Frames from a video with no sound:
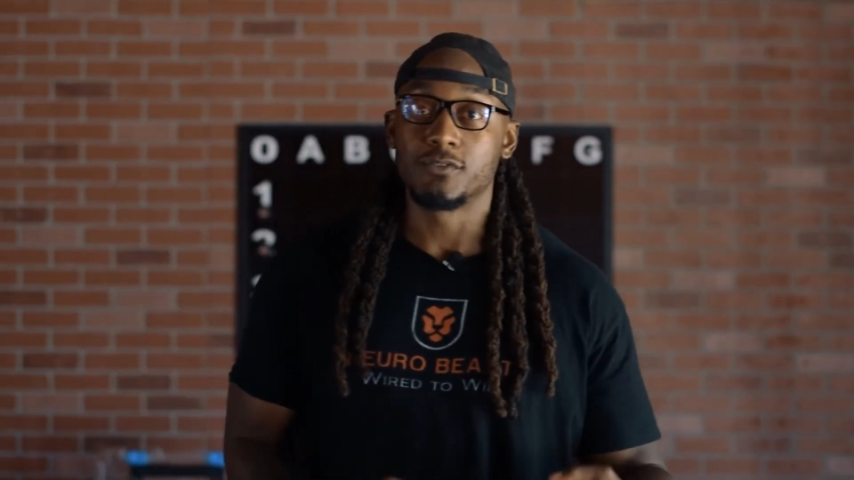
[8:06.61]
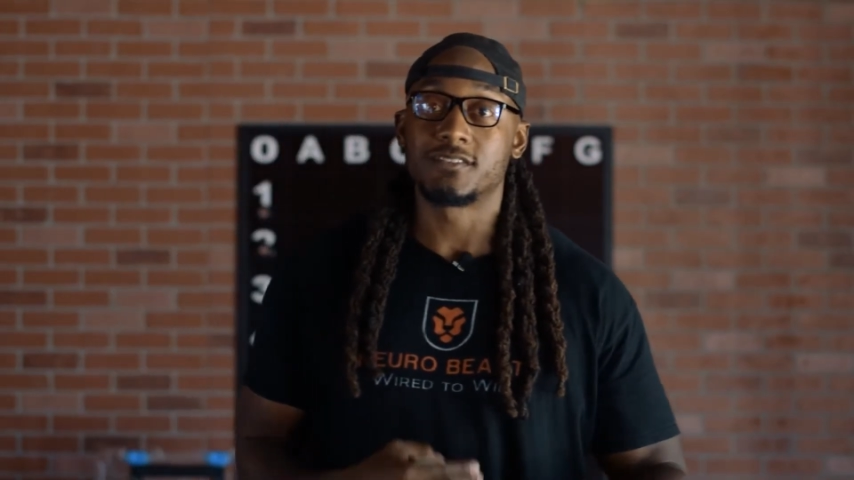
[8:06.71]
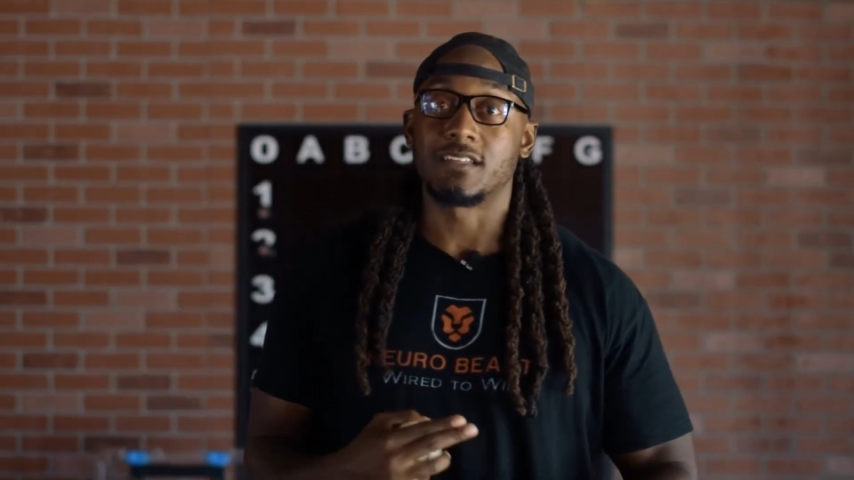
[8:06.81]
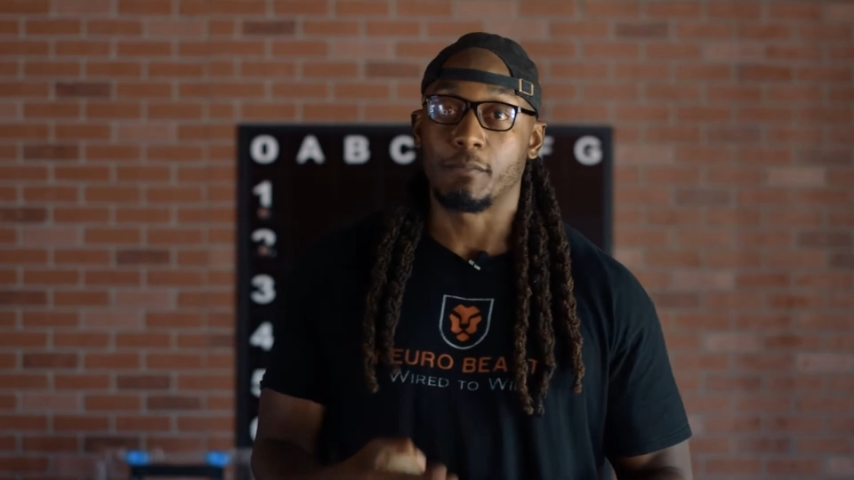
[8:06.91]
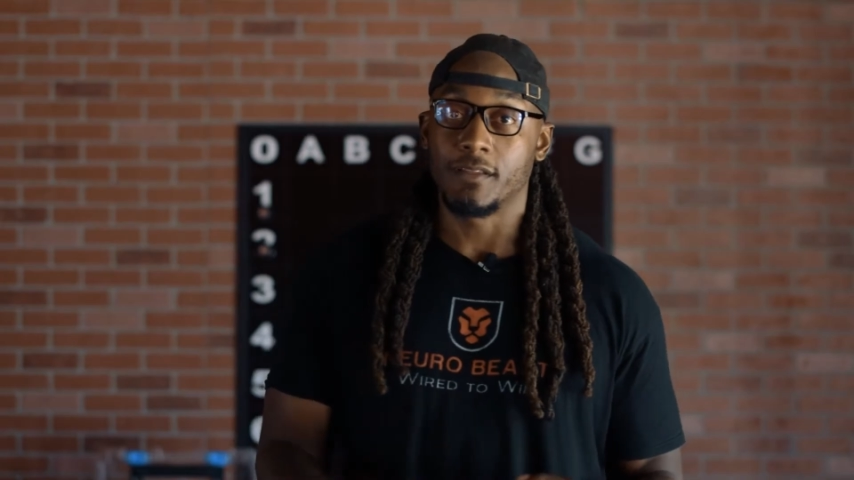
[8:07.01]

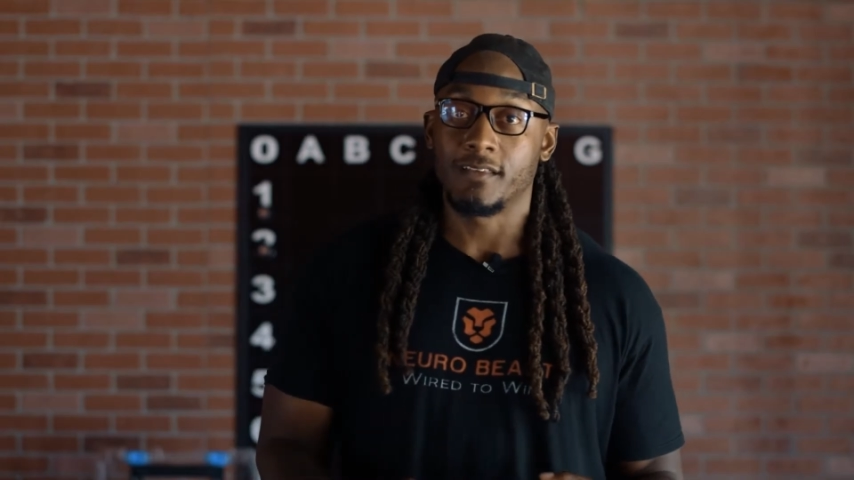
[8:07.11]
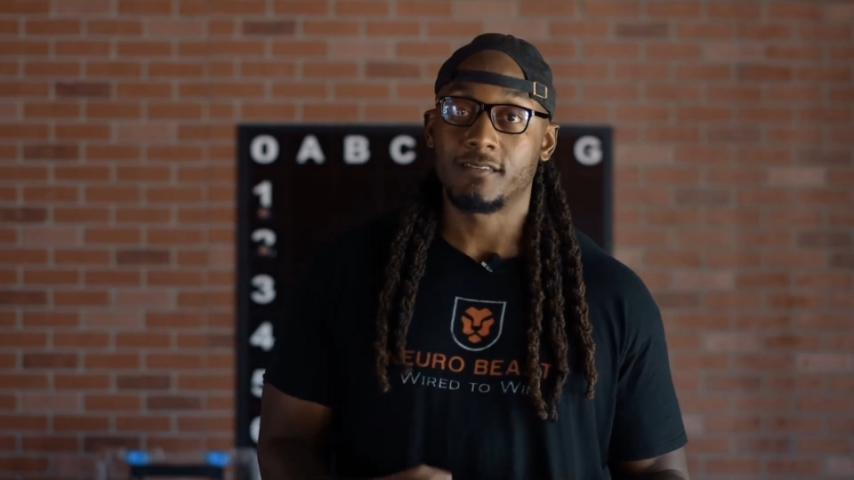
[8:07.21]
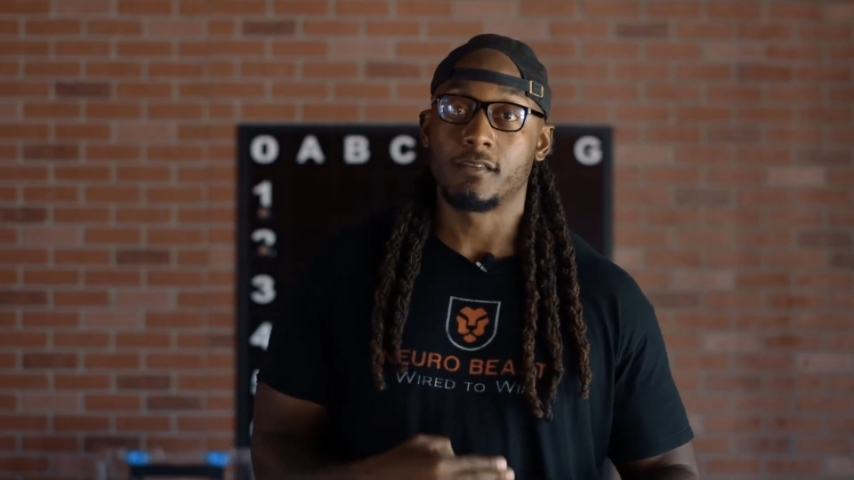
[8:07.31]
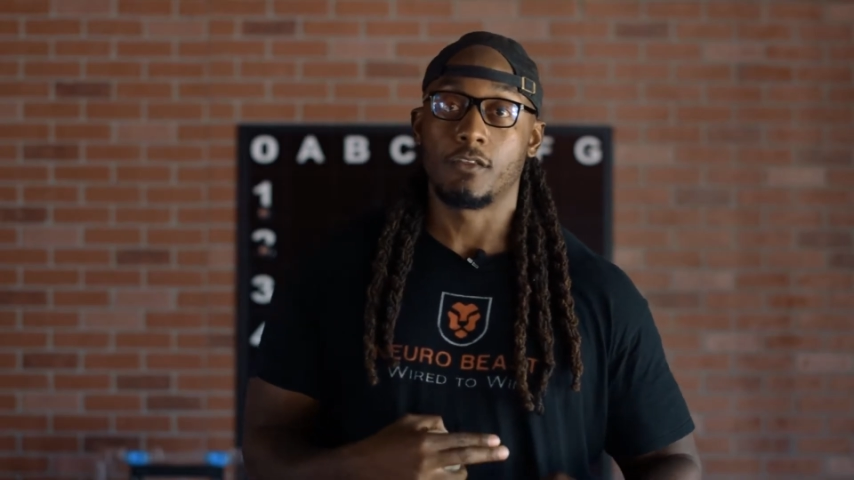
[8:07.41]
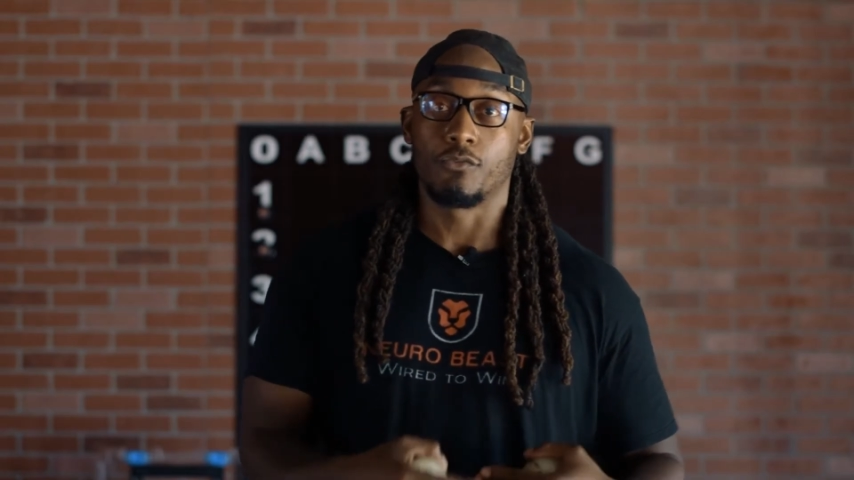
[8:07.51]
stimulus
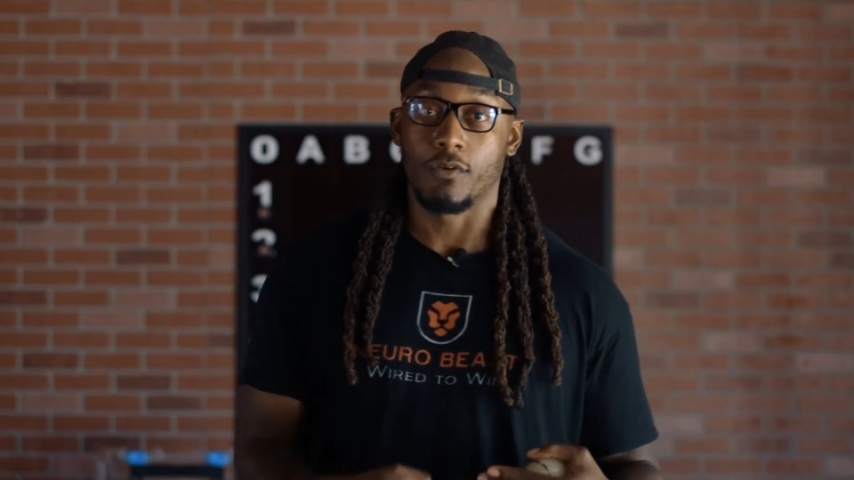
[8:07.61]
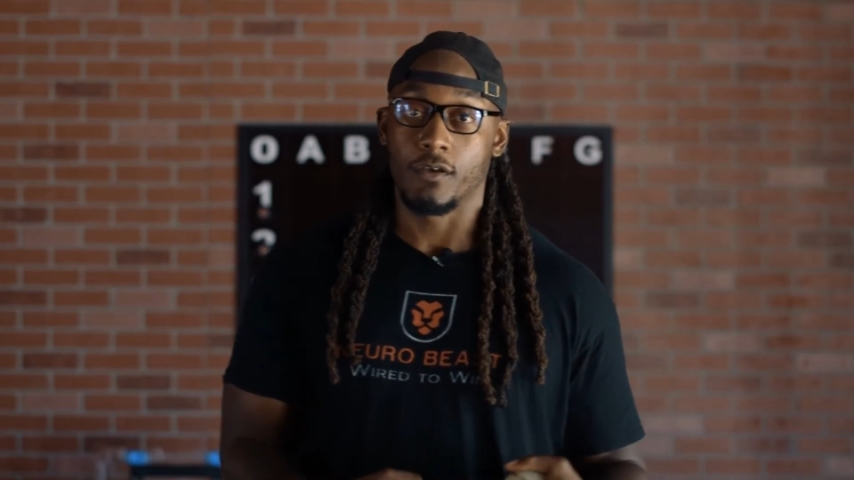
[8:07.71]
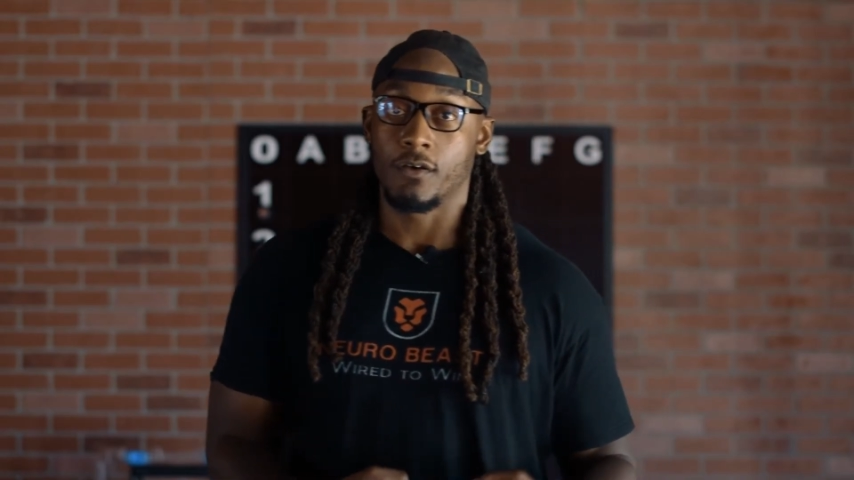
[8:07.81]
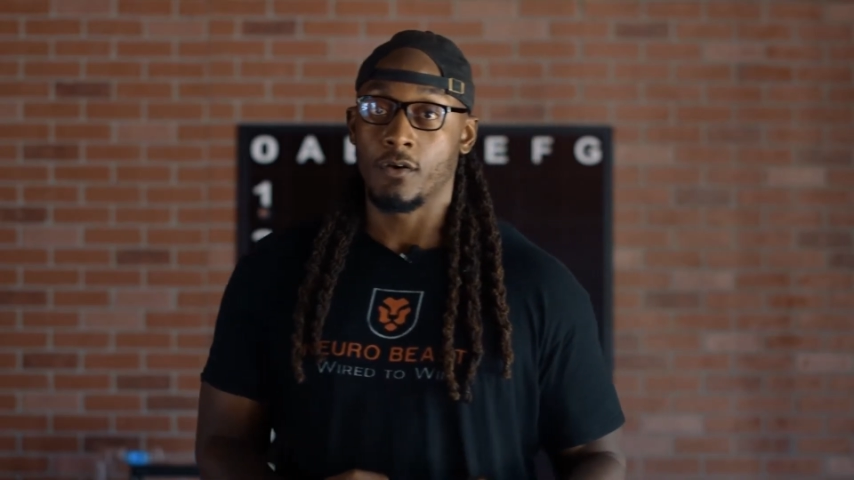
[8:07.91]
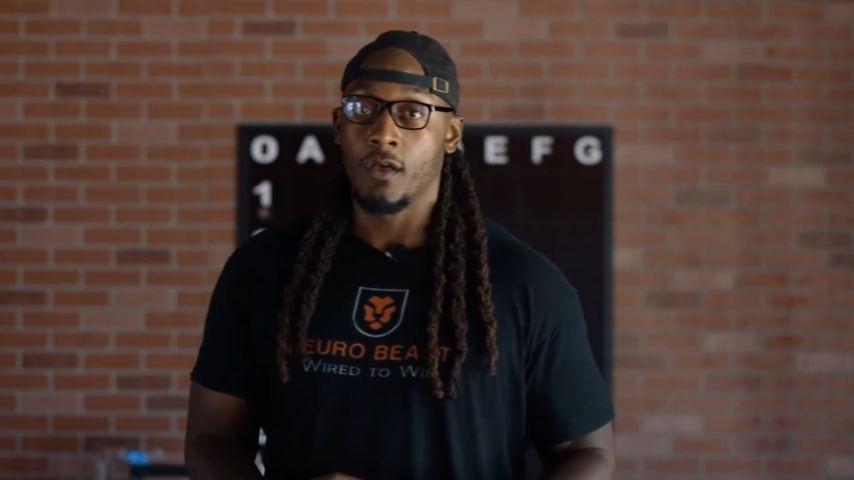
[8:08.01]
to the
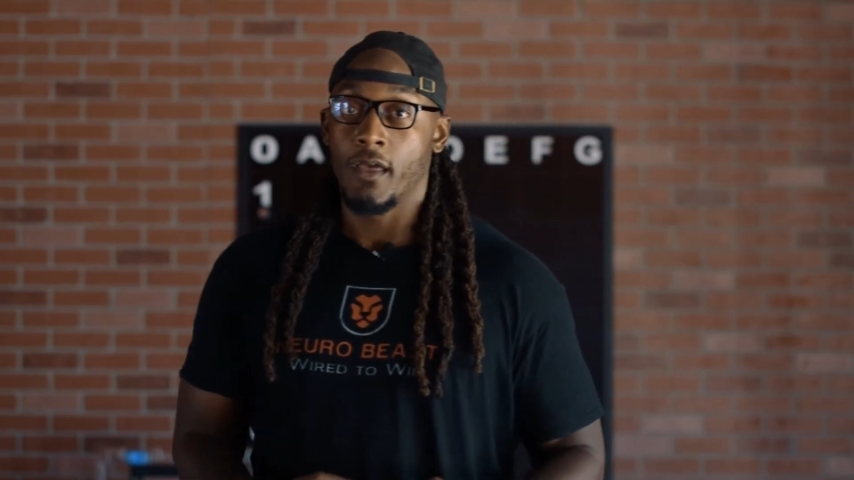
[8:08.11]
drill